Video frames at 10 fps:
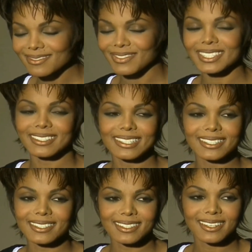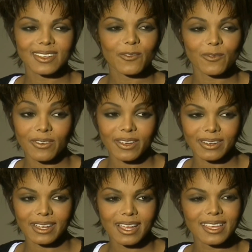Very,
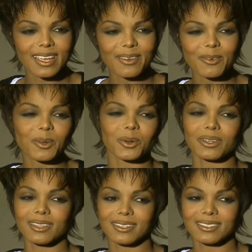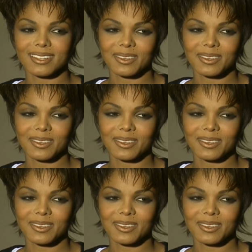very. I think every girl is.